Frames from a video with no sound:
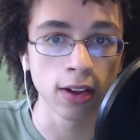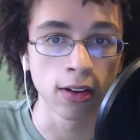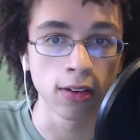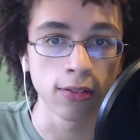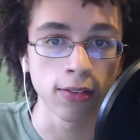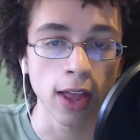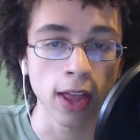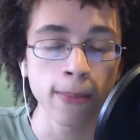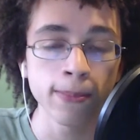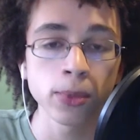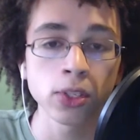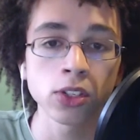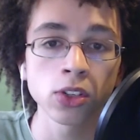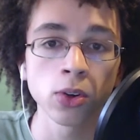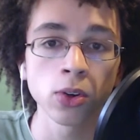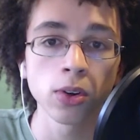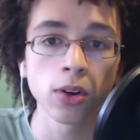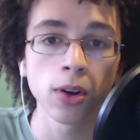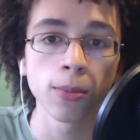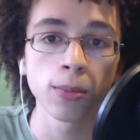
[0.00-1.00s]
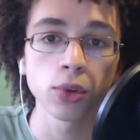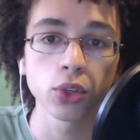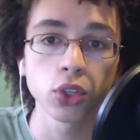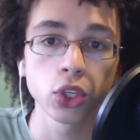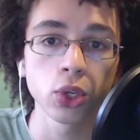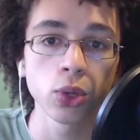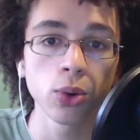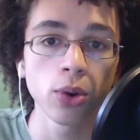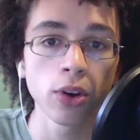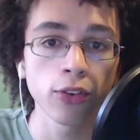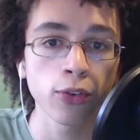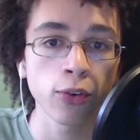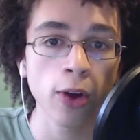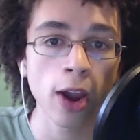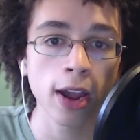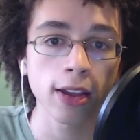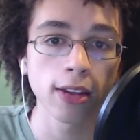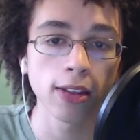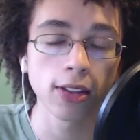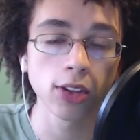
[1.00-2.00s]
episode number 2 of
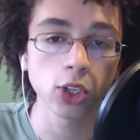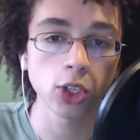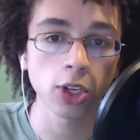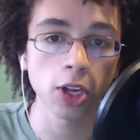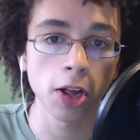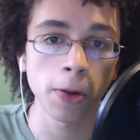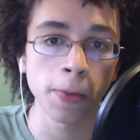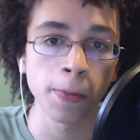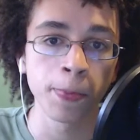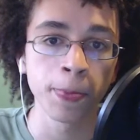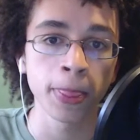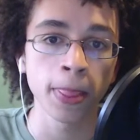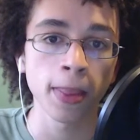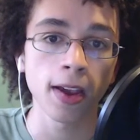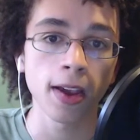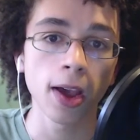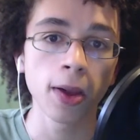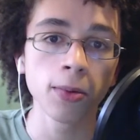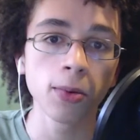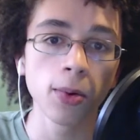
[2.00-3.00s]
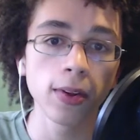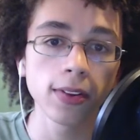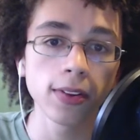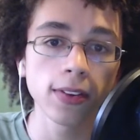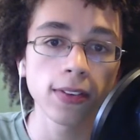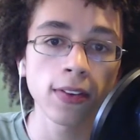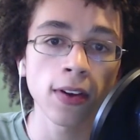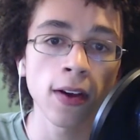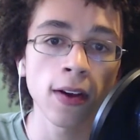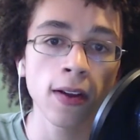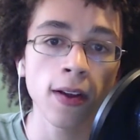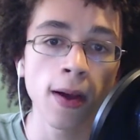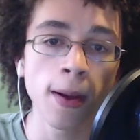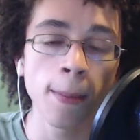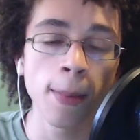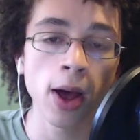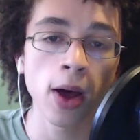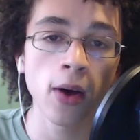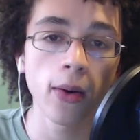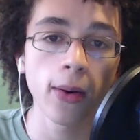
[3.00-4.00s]
Cracking the Shell, I'm going to talk
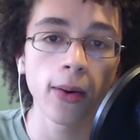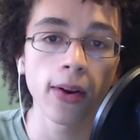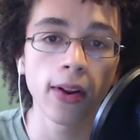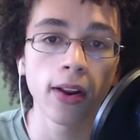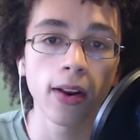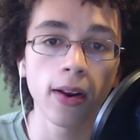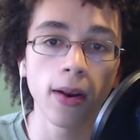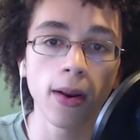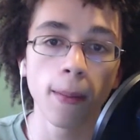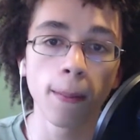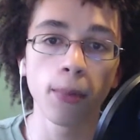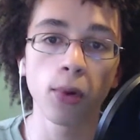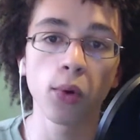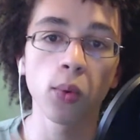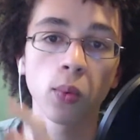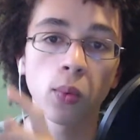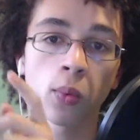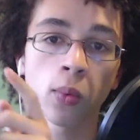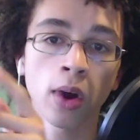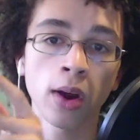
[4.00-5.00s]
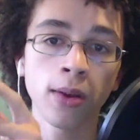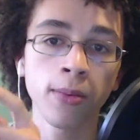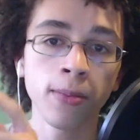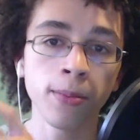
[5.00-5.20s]
about number 1,